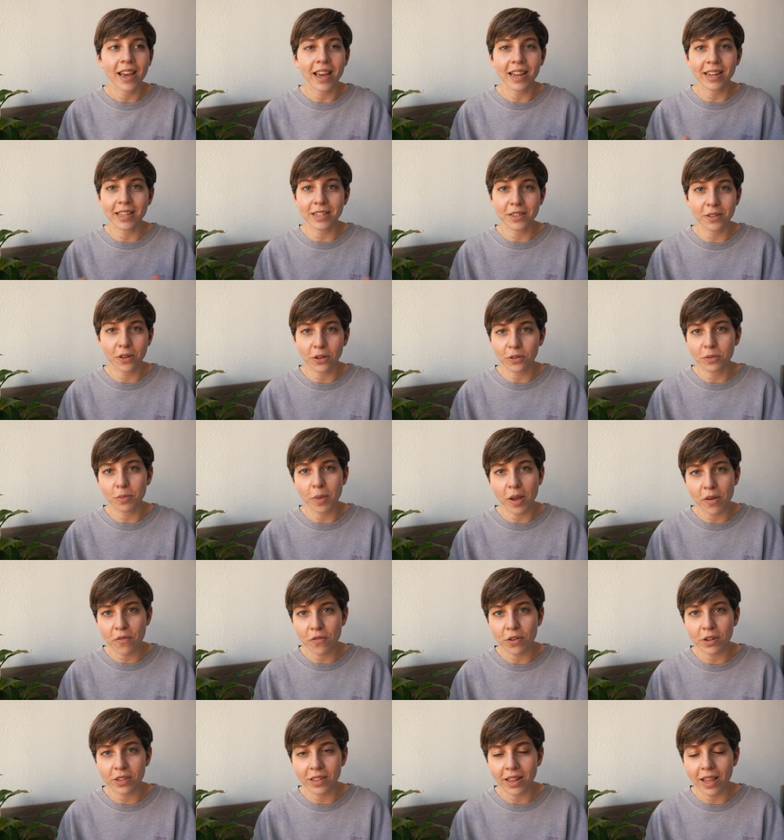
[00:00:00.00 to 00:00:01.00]
and it's not my
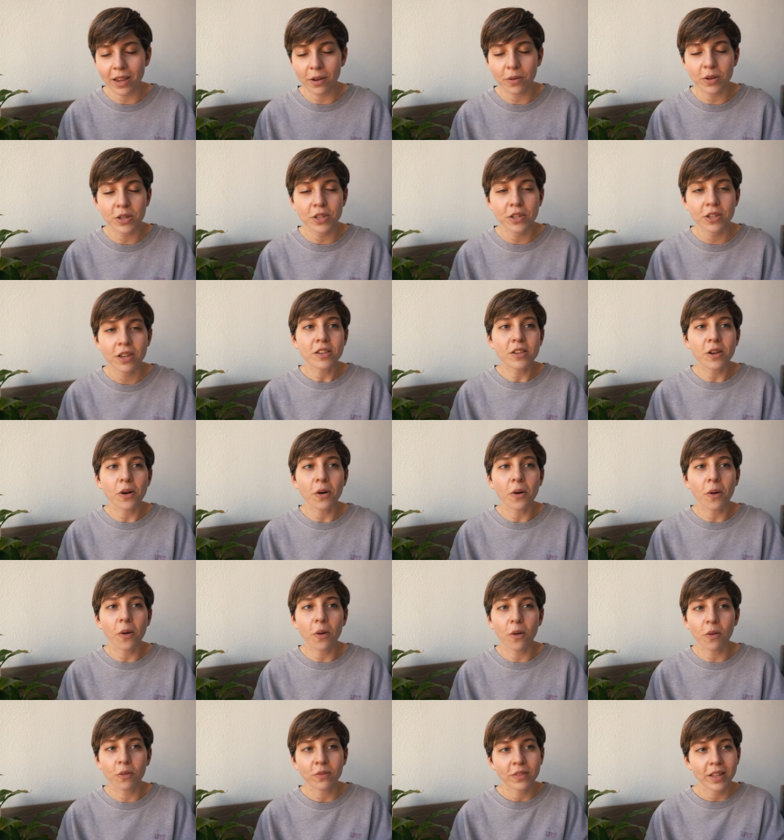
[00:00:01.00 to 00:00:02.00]
first language.
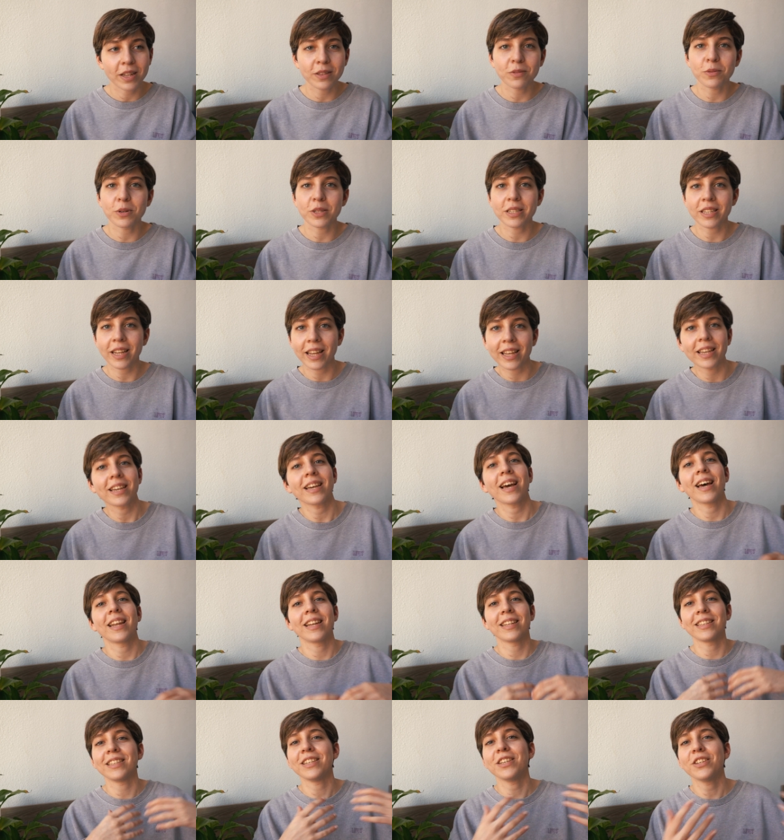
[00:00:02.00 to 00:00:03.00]
So that was like
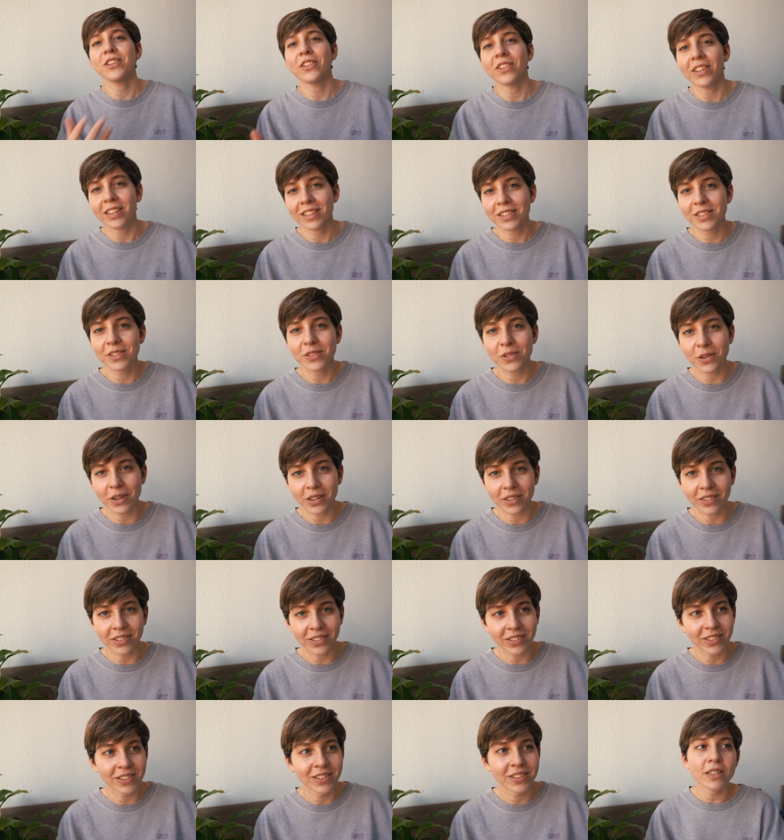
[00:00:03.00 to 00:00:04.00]
an additional
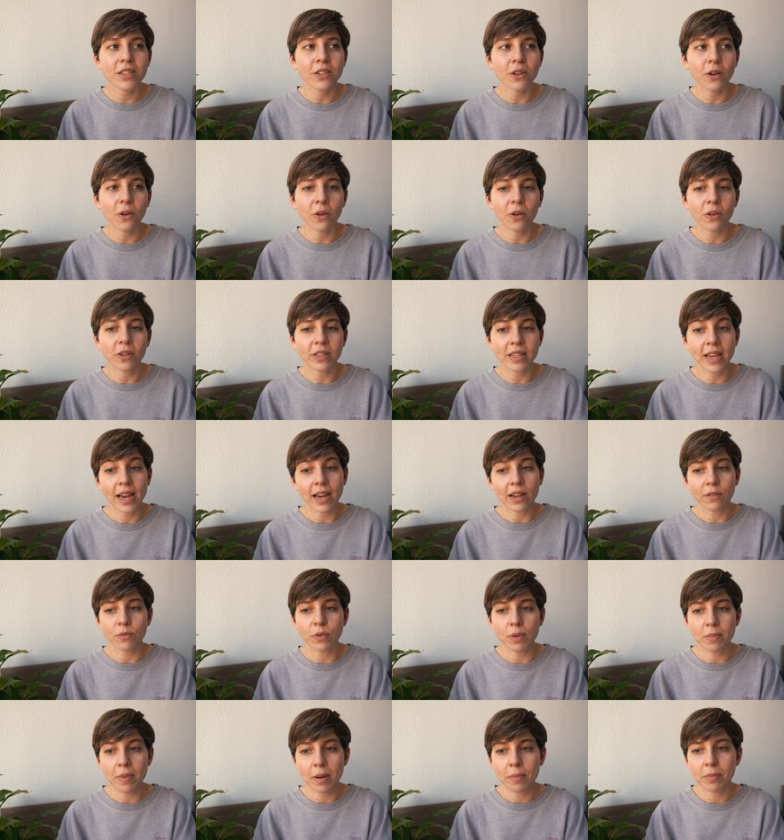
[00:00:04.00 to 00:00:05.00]
struggle. So yeah,
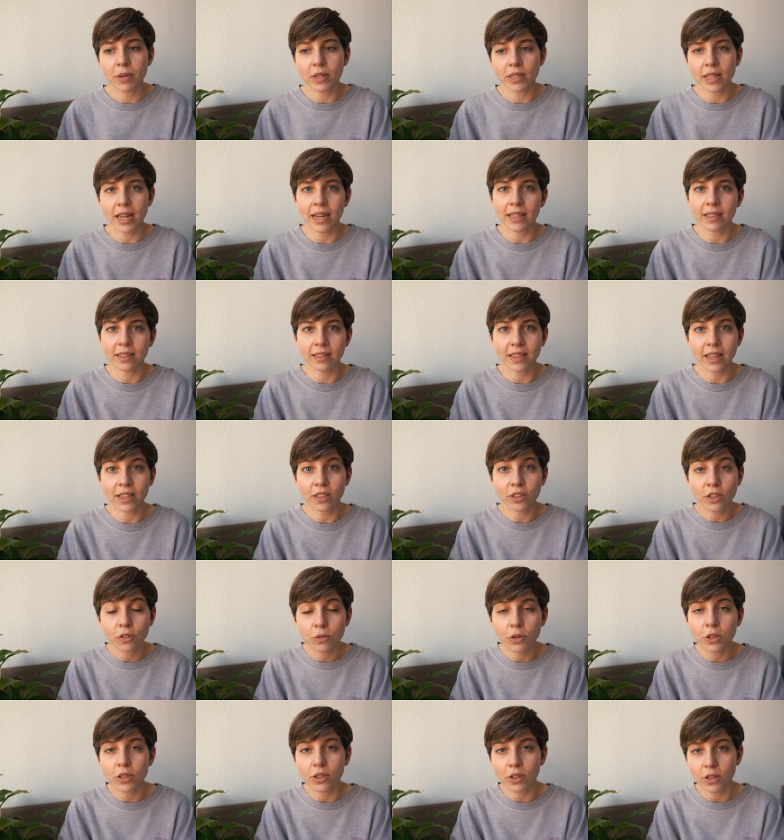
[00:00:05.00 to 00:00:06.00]
remember that the
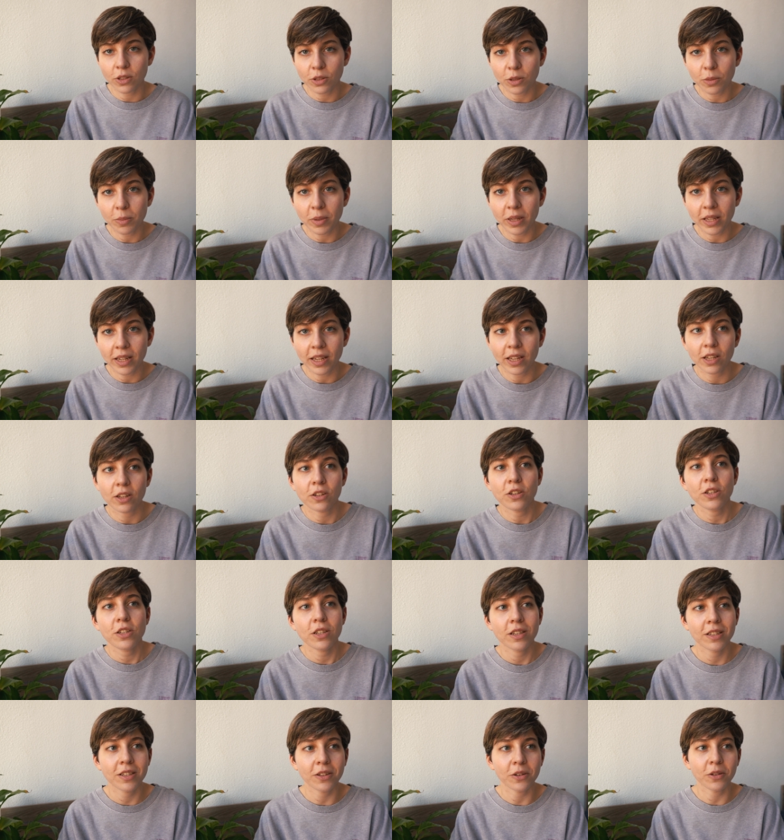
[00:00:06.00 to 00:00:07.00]
interview is going to be in
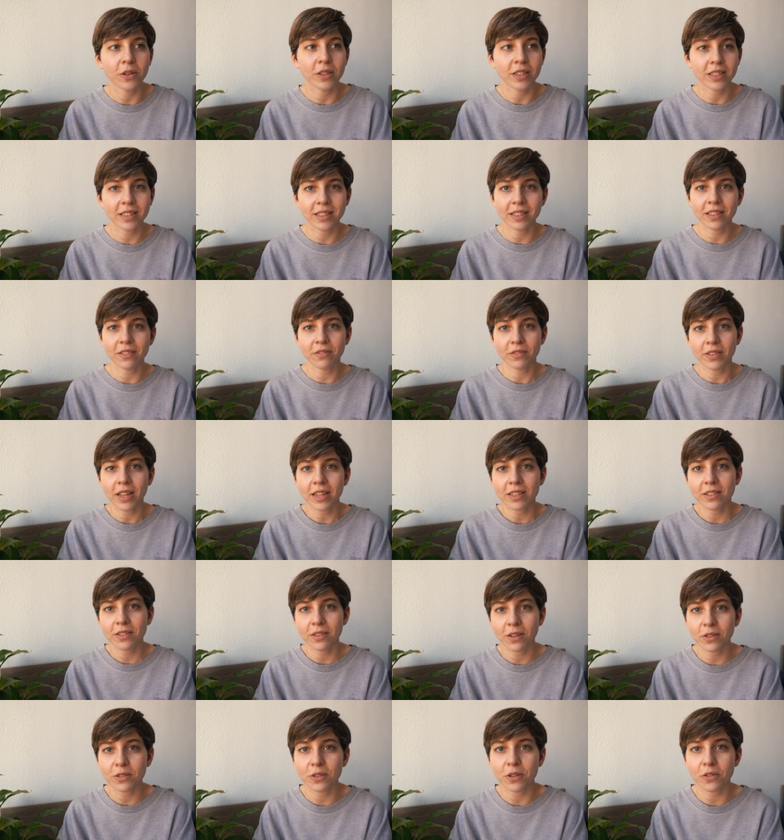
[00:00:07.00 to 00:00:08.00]
English. So if
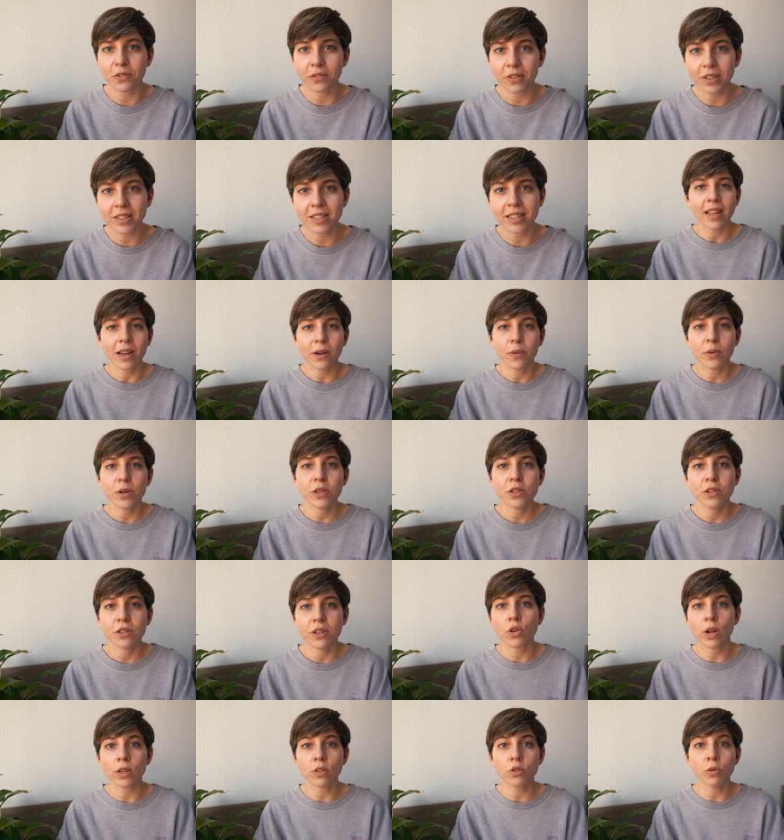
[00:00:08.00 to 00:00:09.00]
that's not your first language,
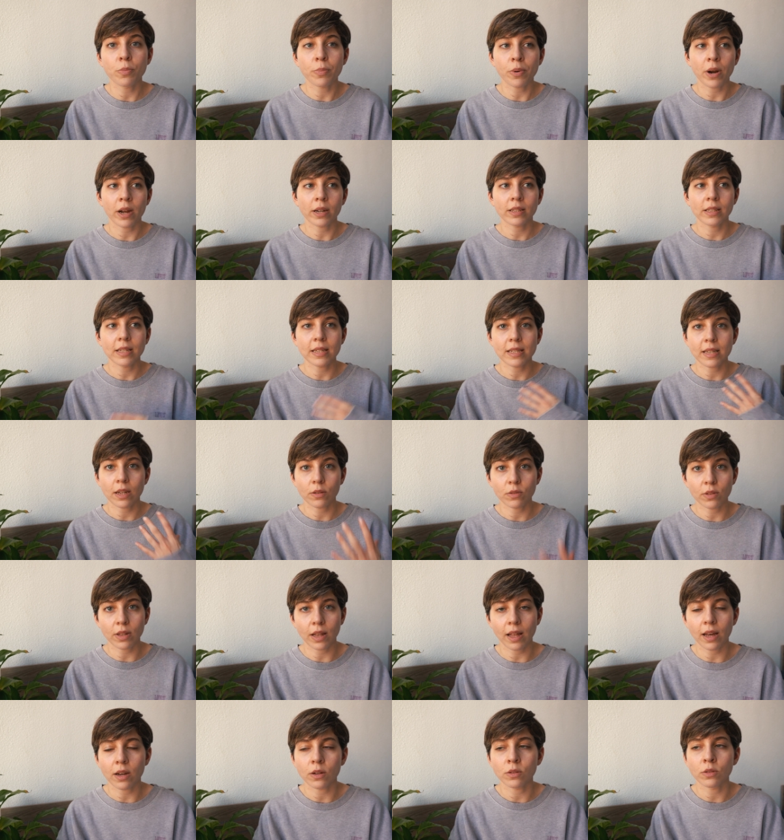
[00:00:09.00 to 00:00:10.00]
try to practice out
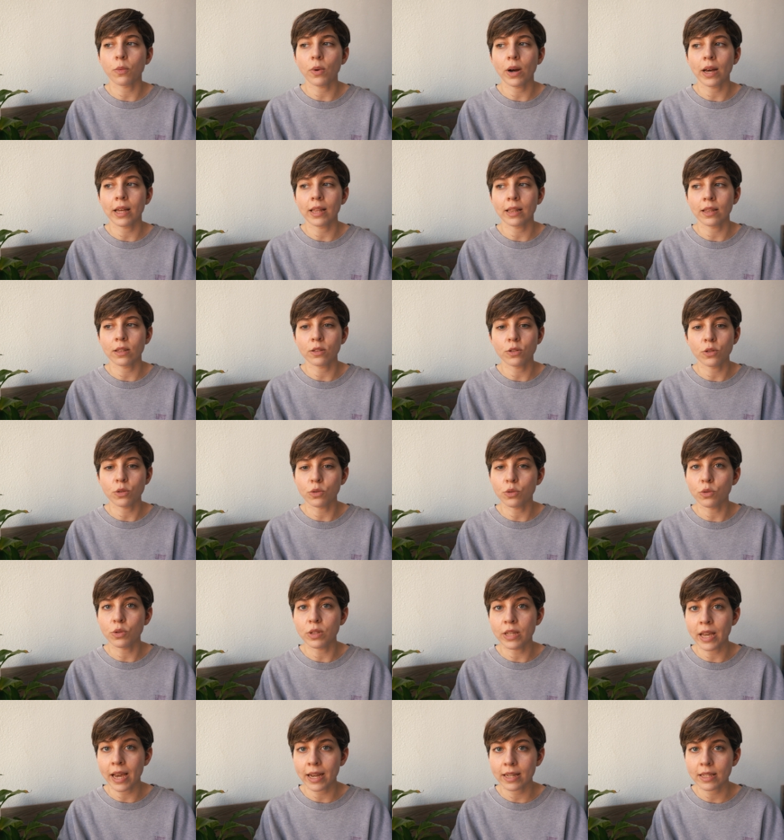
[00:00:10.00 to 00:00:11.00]
loud while you do
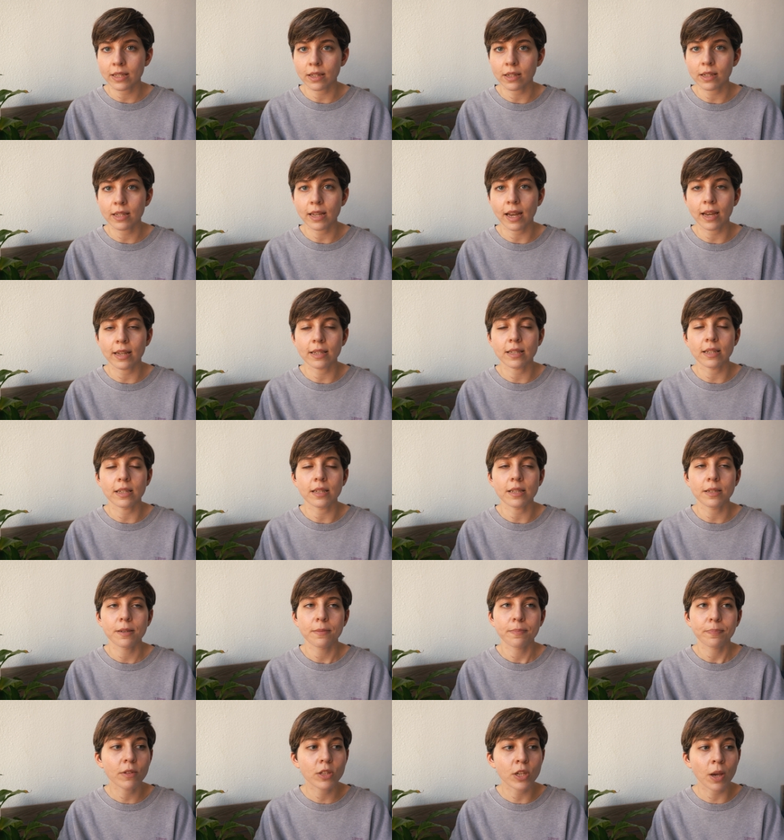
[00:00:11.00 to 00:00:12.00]
the
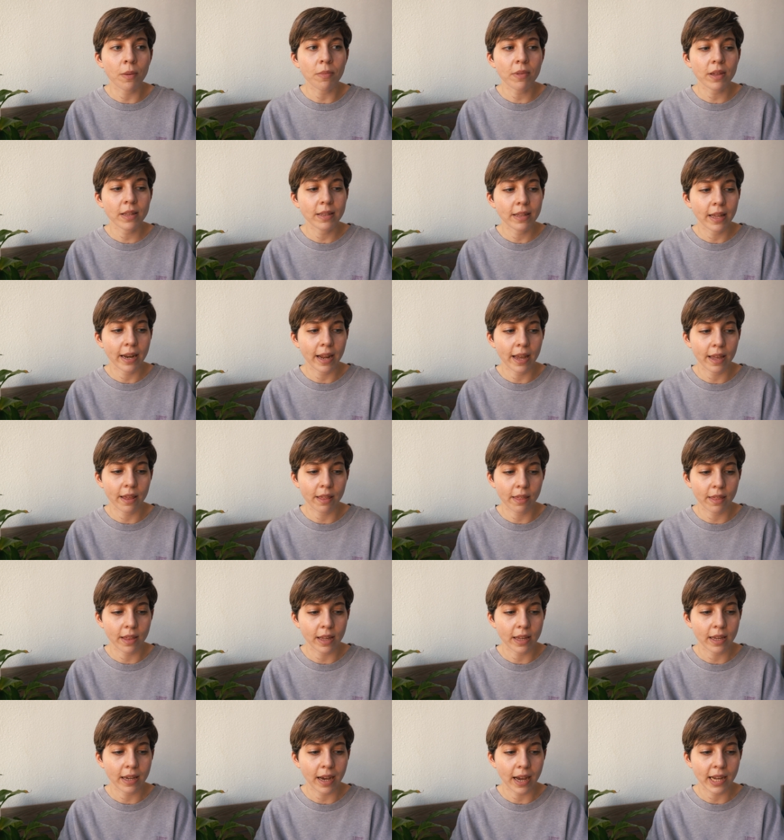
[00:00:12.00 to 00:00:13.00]
exercises. Something that I
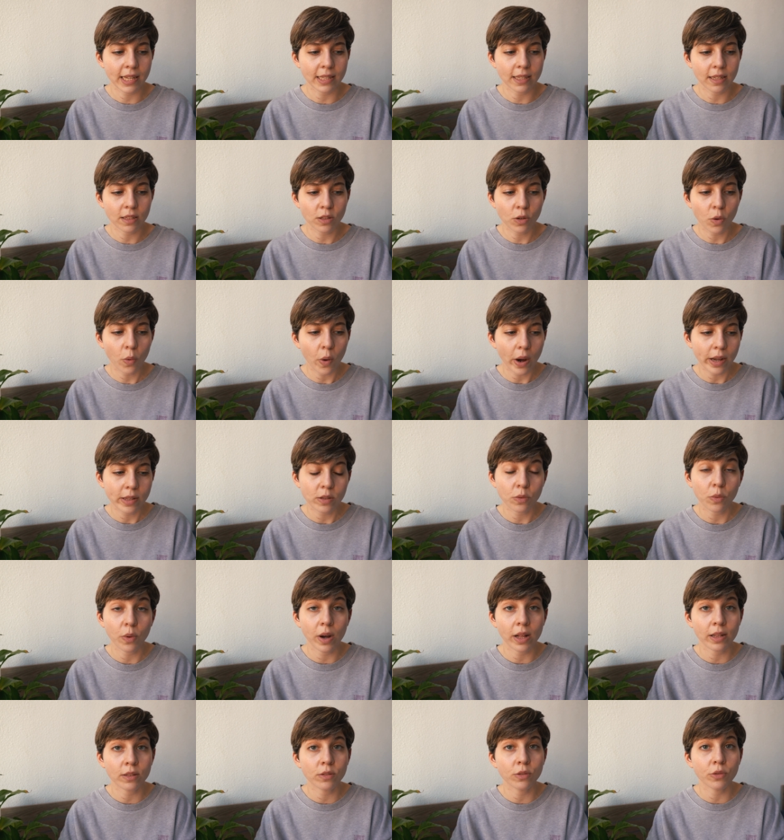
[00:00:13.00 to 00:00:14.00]
think I did quite
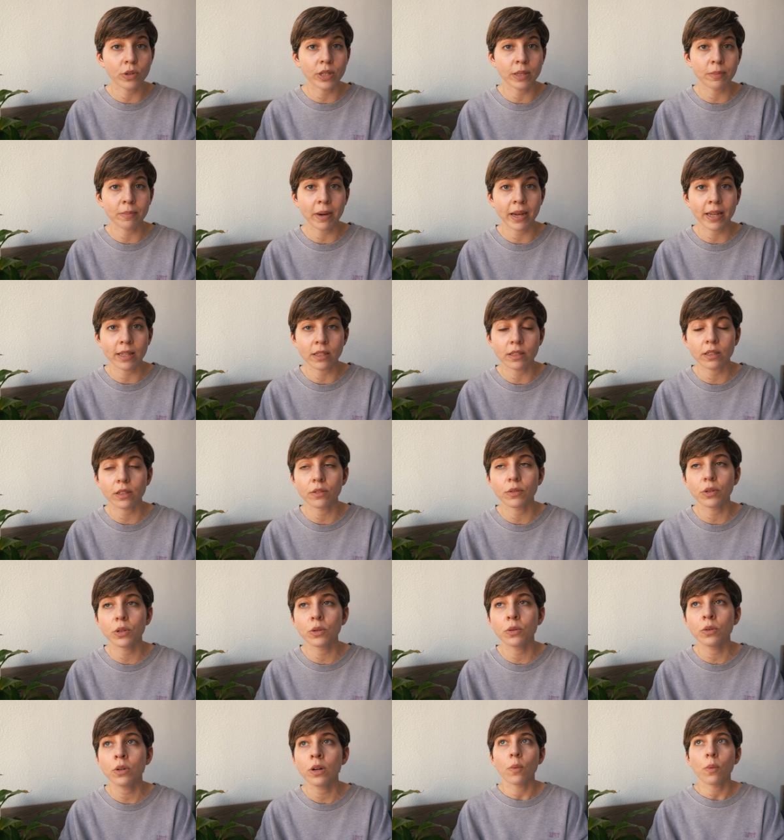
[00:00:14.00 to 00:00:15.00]
well during my interview